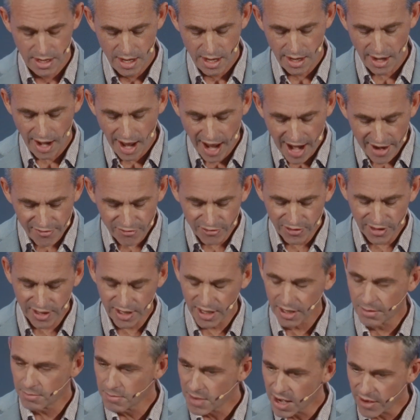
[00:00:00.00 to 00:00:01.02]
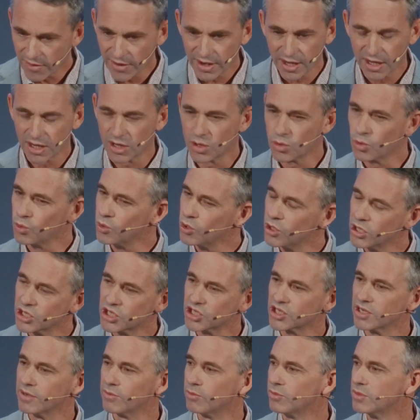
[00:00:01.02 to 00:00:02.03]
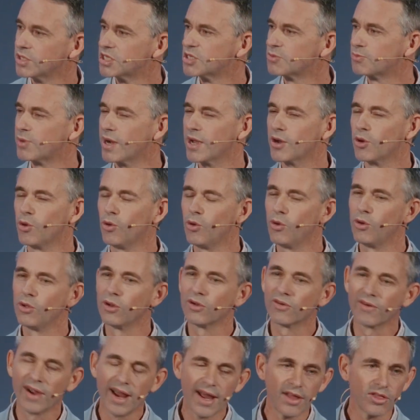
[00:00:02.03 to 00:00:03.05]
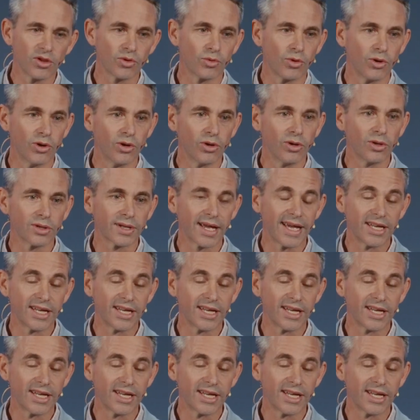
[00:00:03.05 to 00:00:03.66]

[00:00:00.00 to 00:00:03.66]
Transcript: And African American worship spread all around the world